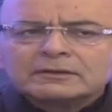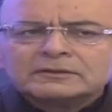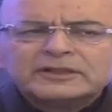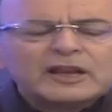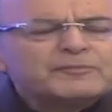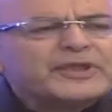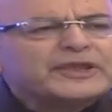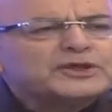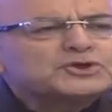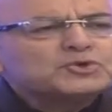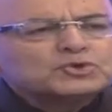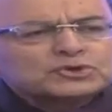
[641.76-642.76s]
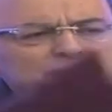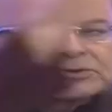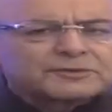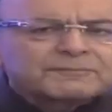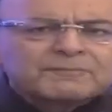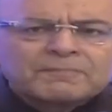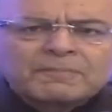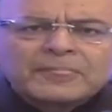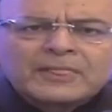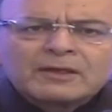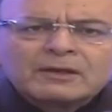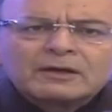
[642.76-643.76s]
There'll be issues
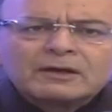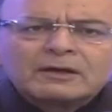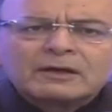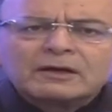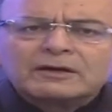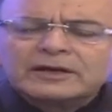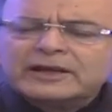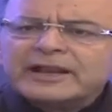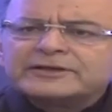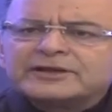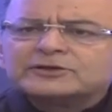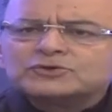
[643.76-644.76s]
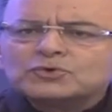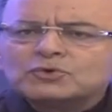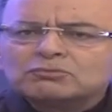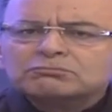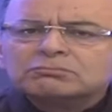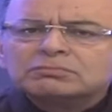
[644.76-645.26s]
relating to